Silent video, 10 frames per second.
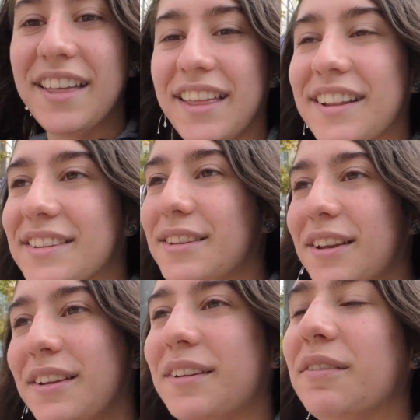that's
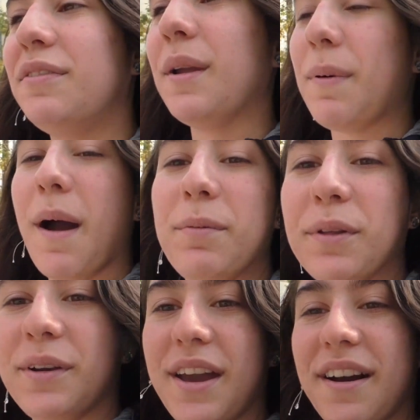very
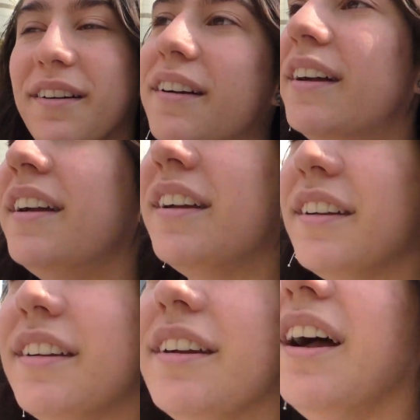popular now,
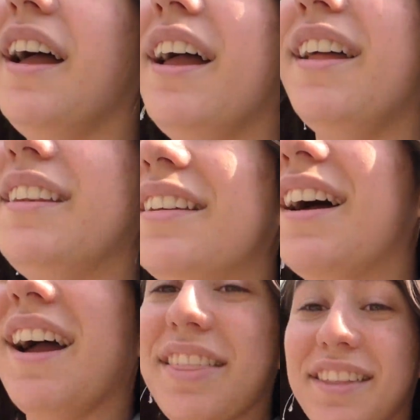and
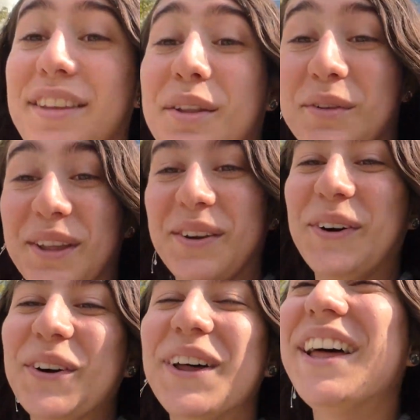I think they look really
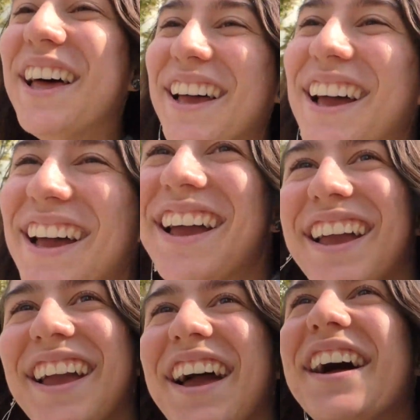cool.
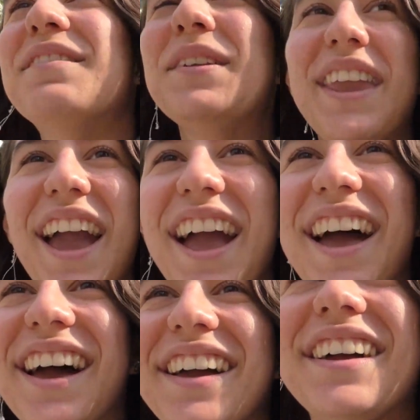
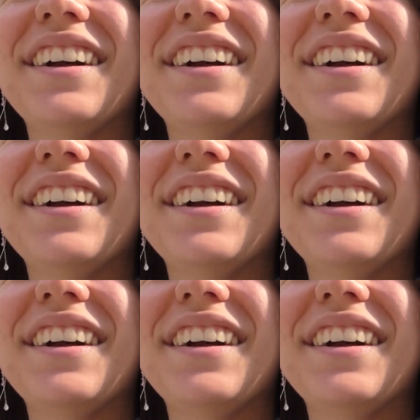Yeah,